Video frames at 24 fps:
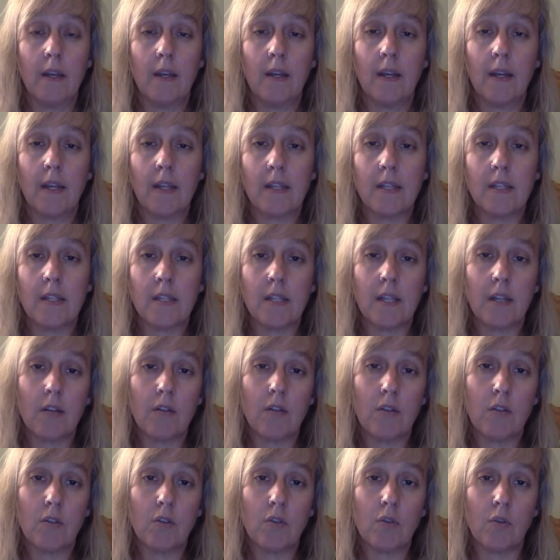and instead are
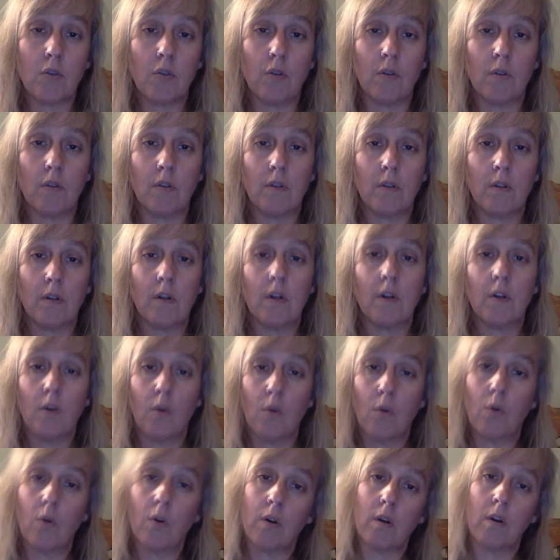neutral
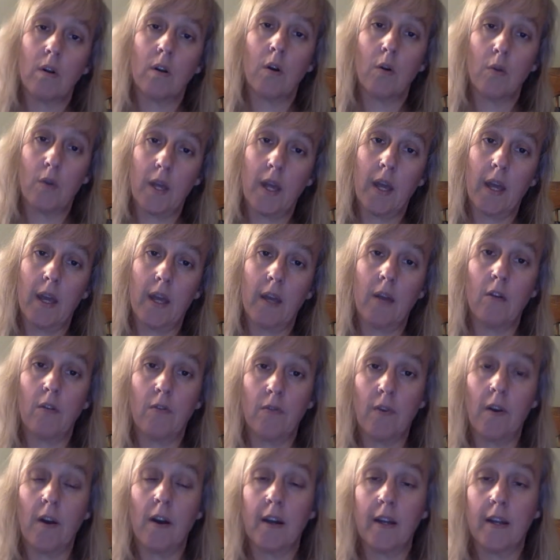or okay or
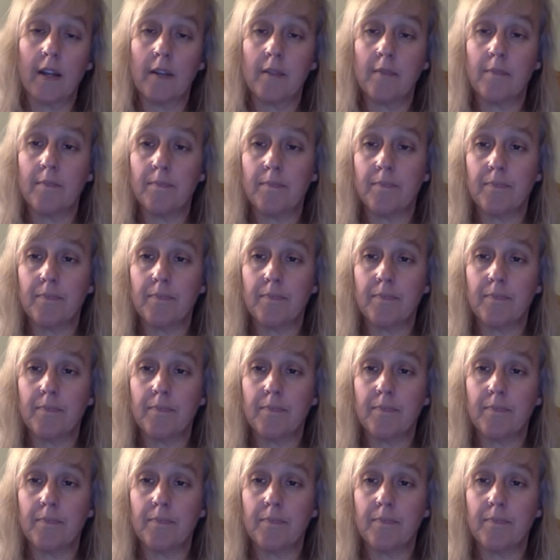fine.